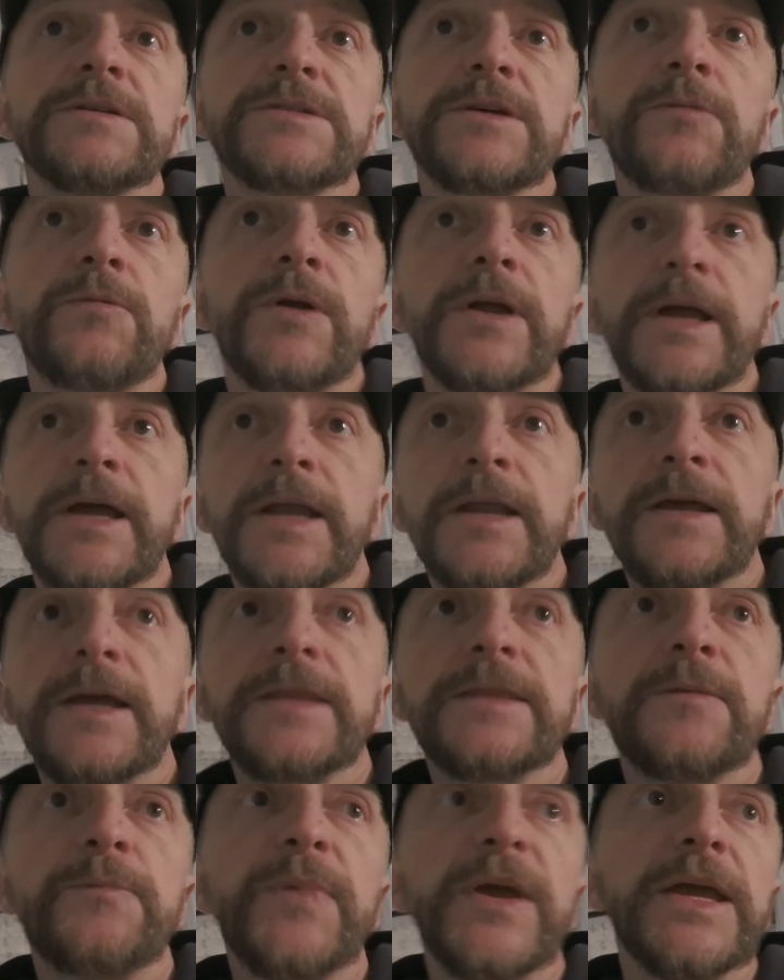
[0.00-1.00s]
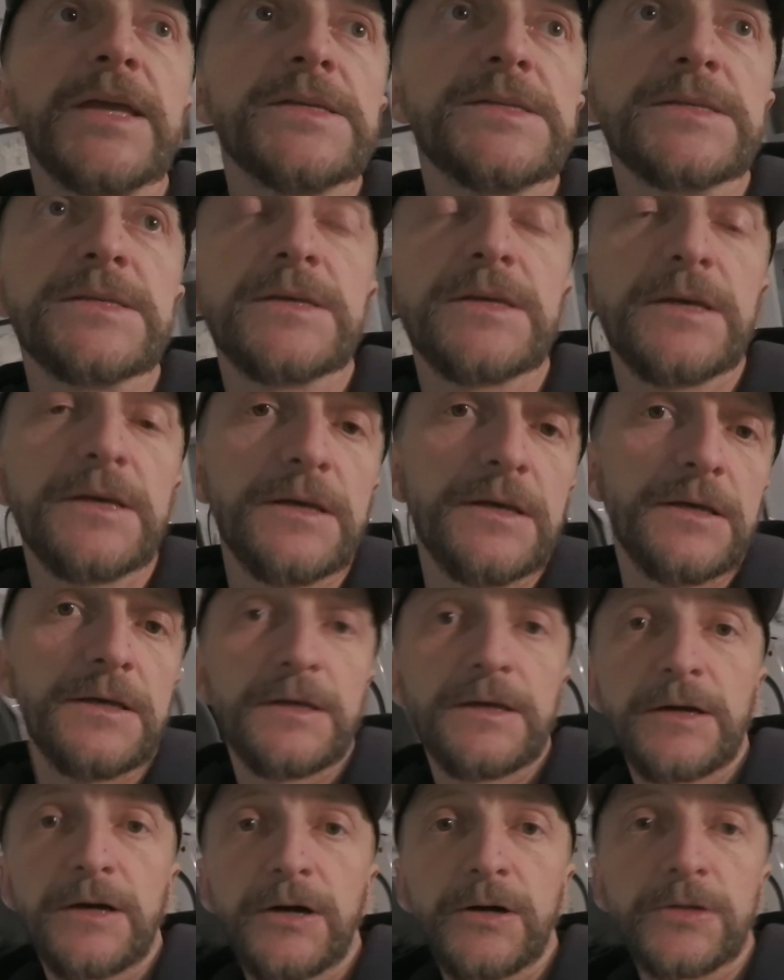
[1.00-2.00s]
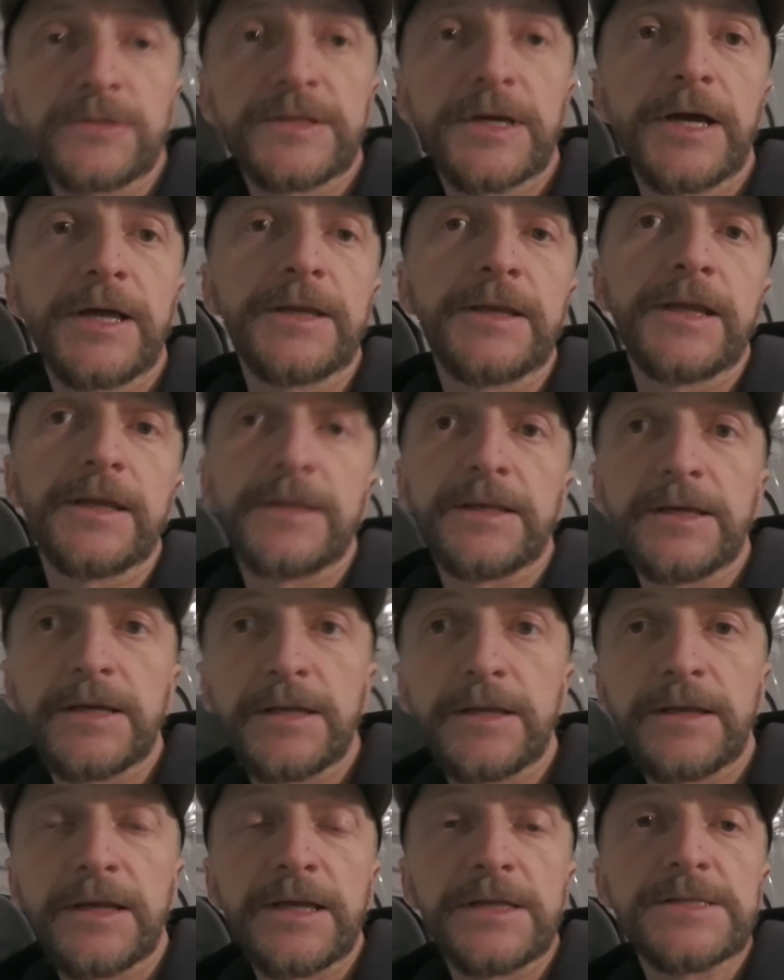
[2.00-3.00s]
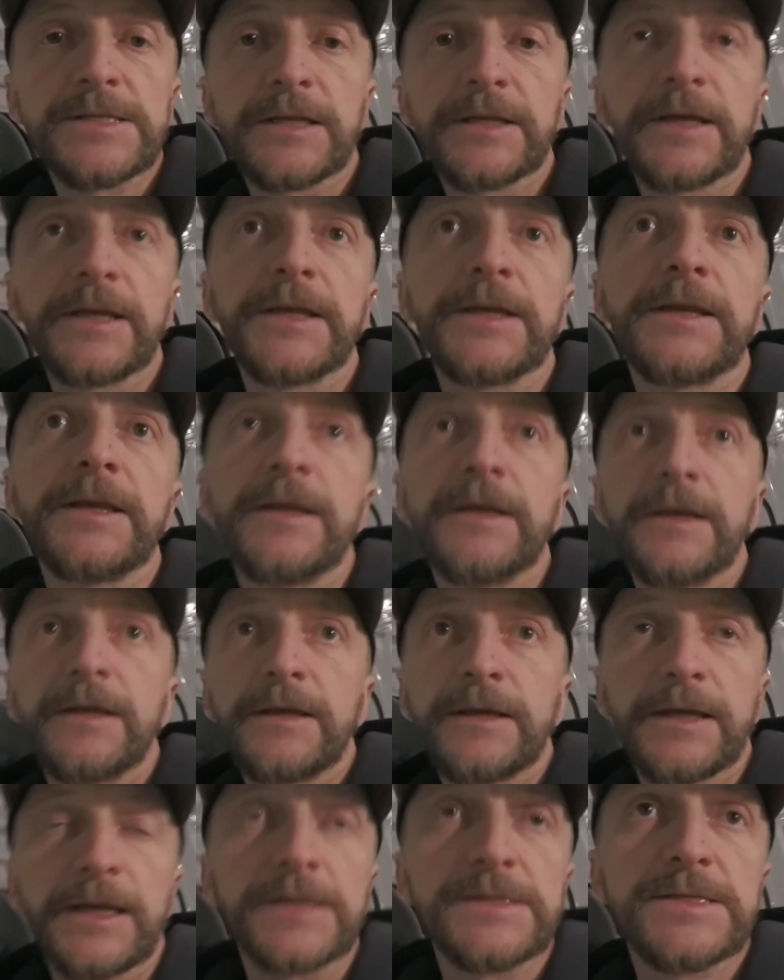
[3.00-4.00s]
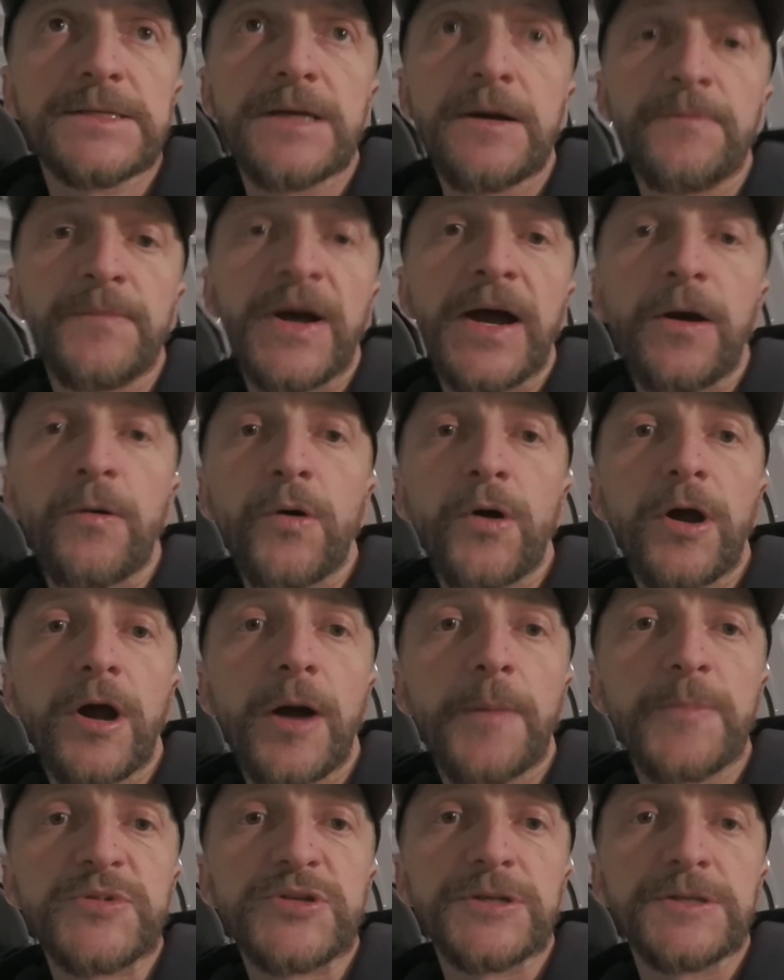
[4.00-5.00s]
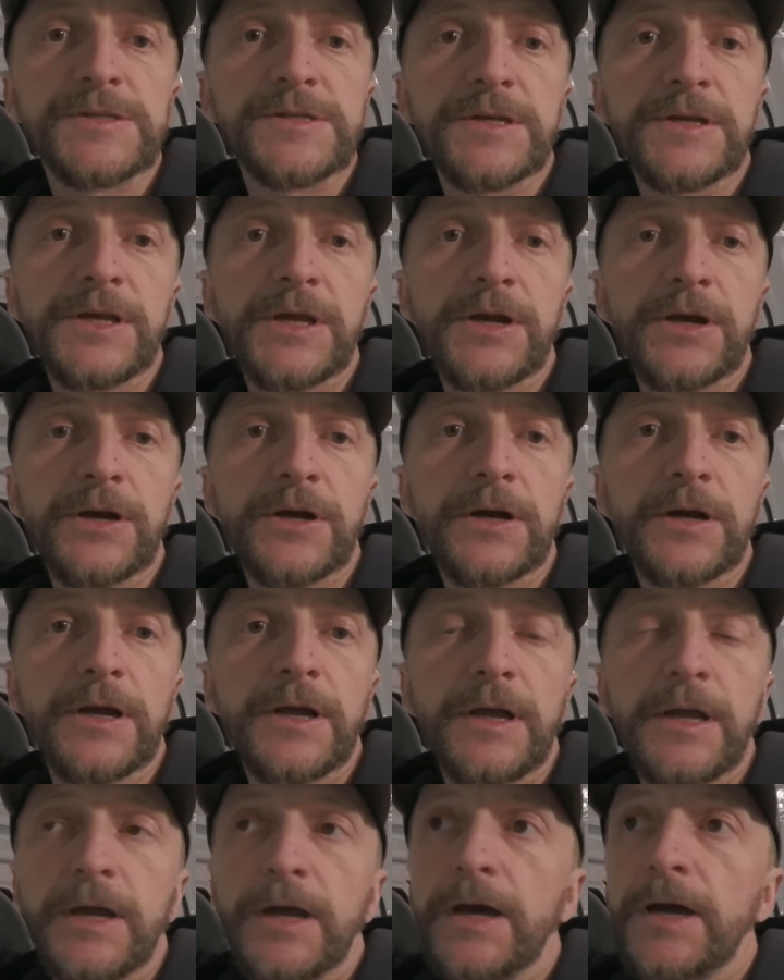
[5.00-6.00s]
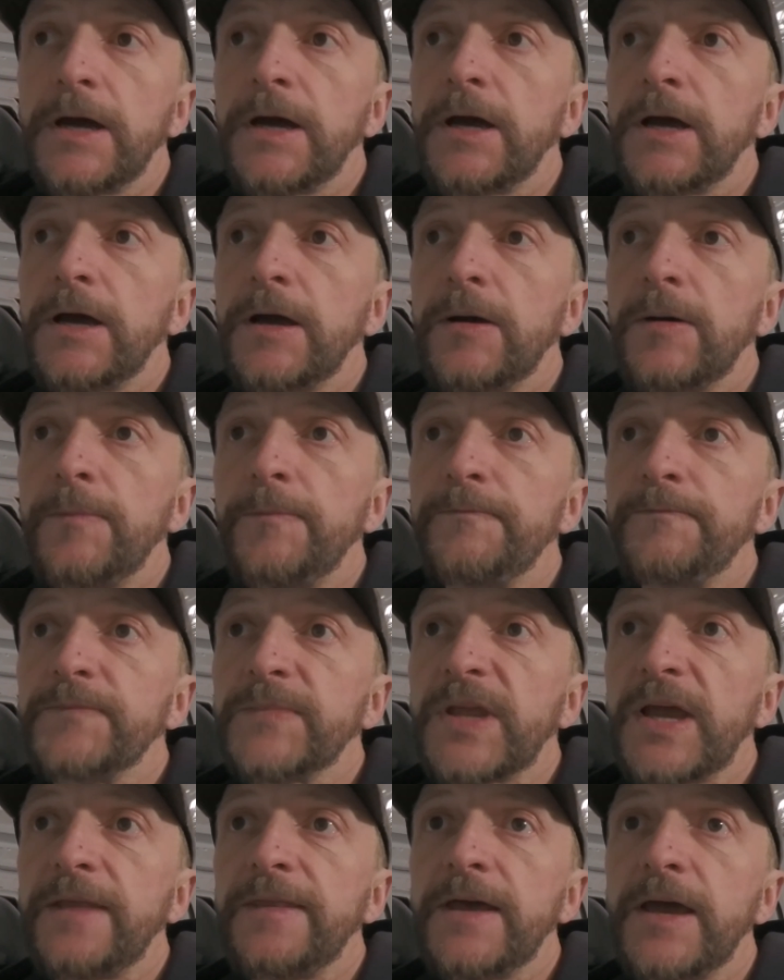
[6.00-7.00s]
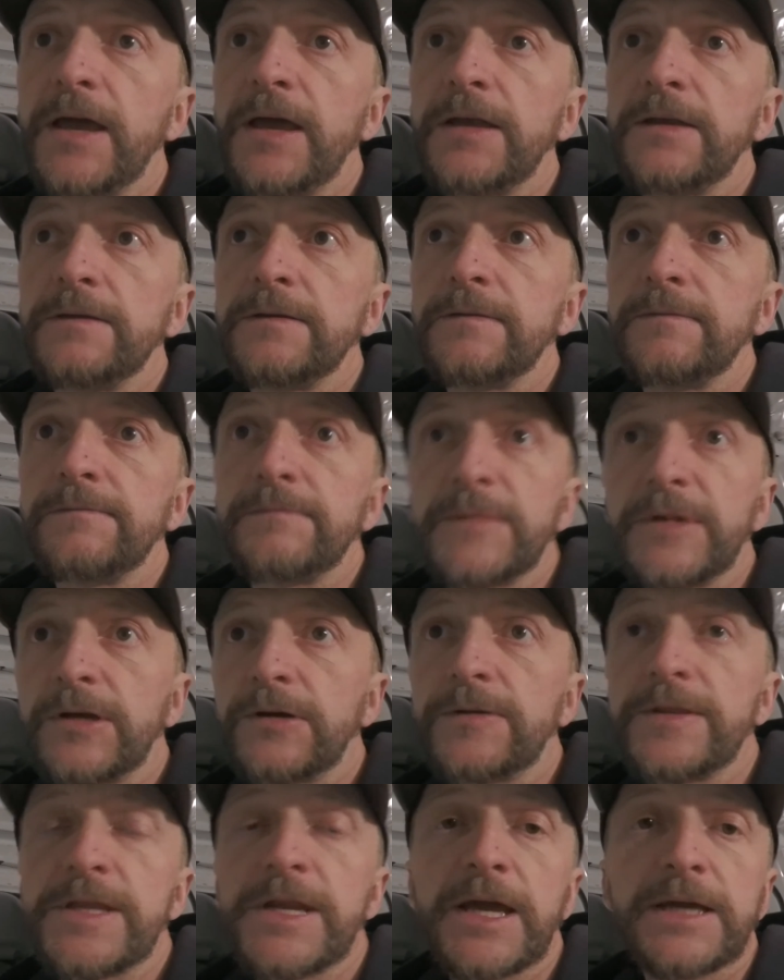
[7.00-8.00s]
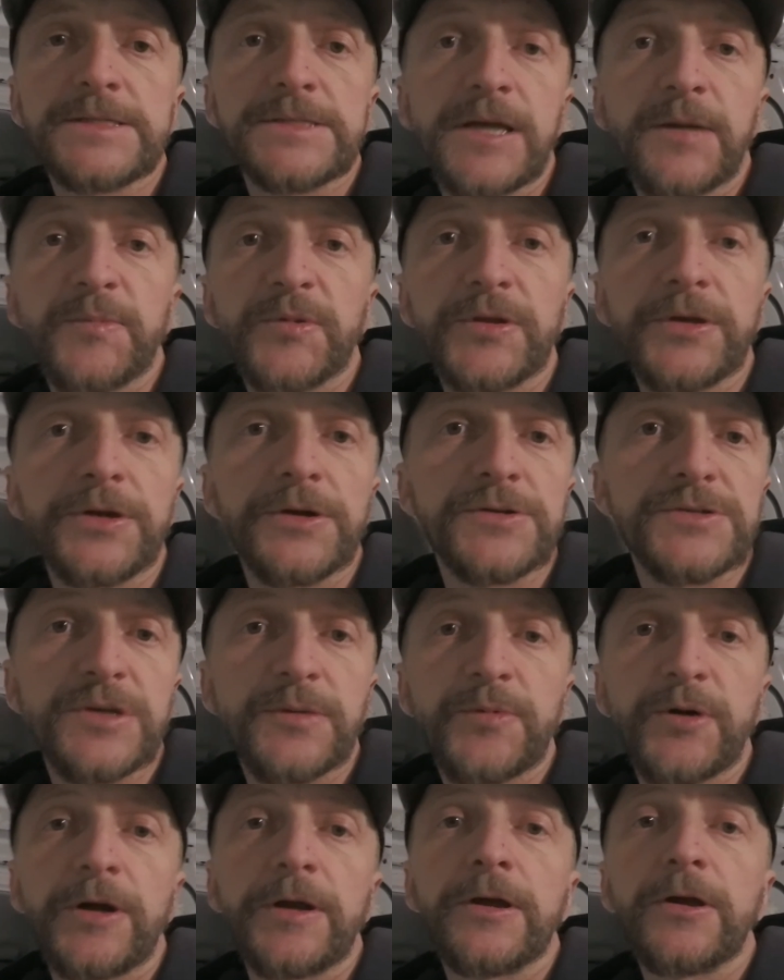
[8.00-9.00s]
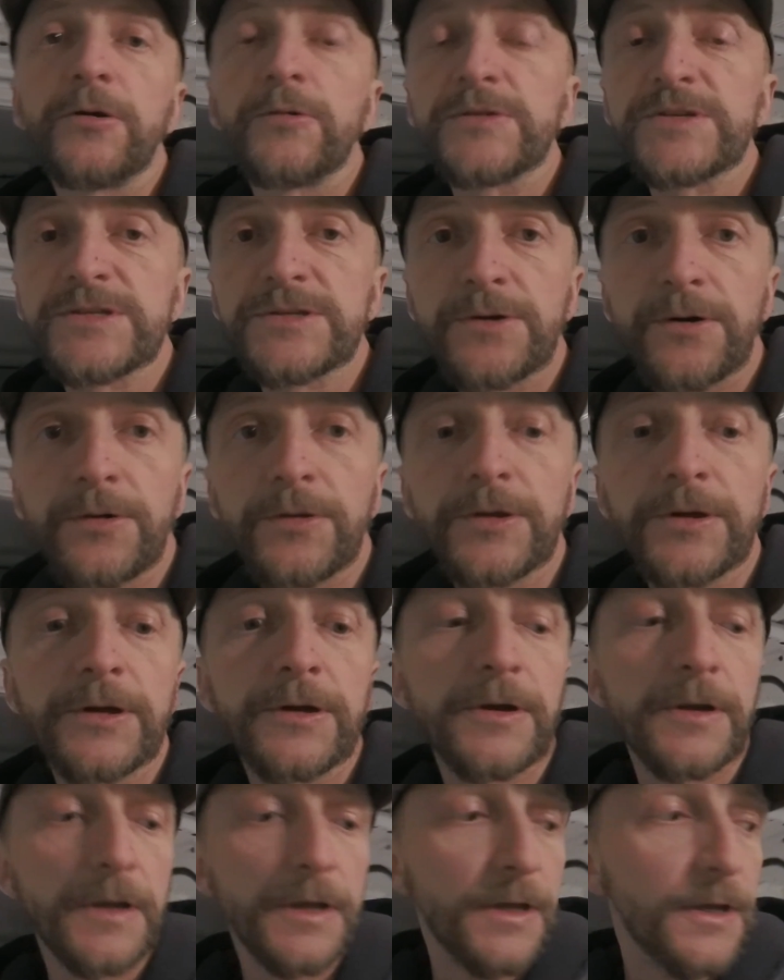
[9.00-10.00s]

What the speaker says: So I want to kind of get the base all done, get the insulated, get some power options in here, and then, you know, in the next couple of years I'll probably go with solar.